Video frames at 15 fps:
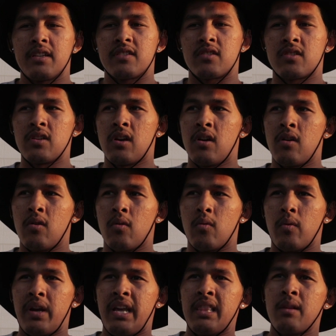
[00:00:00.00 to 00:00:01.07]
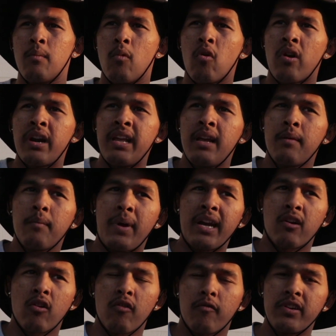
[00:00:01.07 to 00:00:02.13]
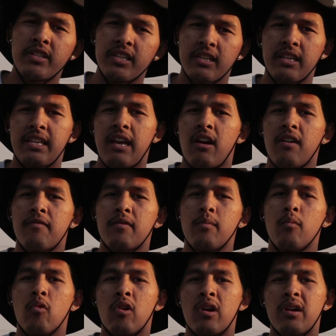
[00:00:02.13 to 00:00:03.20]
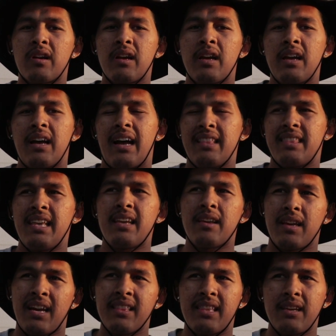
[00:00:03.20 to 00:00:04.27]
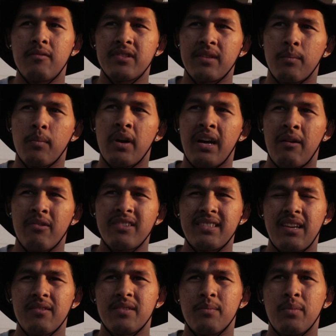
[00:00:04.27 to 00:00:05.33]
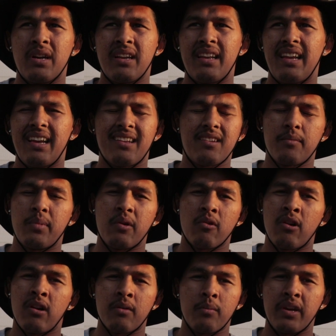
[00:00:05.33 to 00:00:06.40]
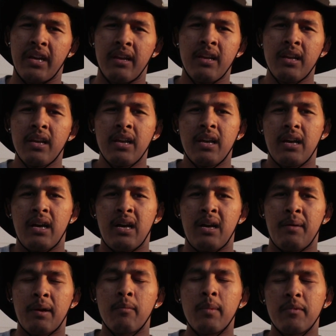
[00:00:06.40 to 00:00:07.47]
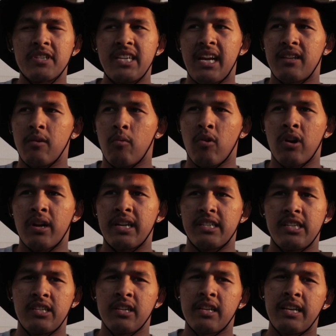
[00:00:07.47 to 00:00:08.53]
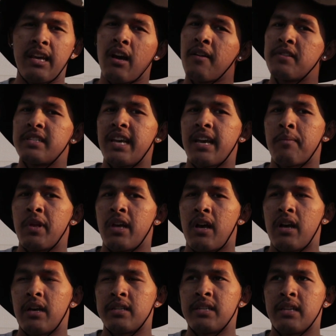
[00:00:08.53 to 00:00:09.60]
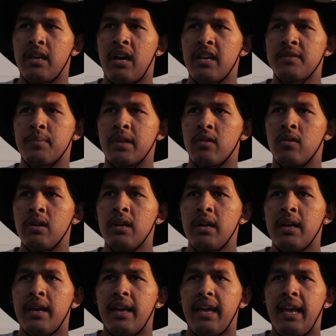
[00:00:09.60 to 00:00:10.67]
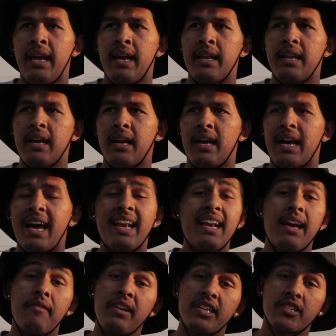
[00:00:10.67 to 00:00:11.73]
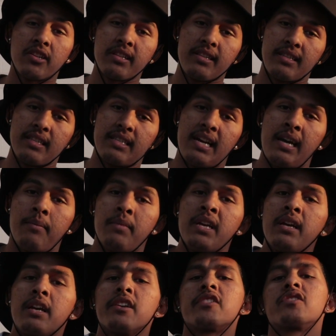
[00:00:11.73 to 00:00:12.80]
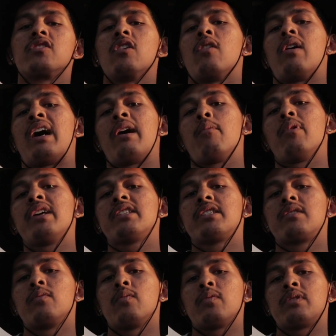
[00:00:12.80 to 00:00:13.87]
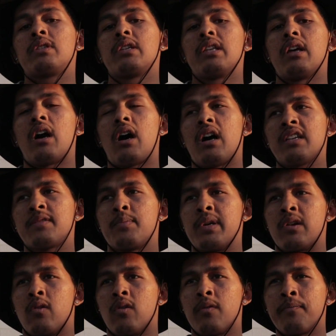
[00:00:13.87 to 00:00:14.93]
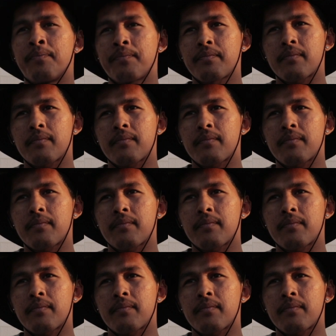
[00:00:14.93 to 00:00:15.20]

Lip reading: So in the morning, my girlfriend took the day off from work. I want to say it was a Monday, I could be wrong, but I remember she had to work, and she took the day off to take me to the hospital. And I didn't have insurance at the time. So I went to the hospital.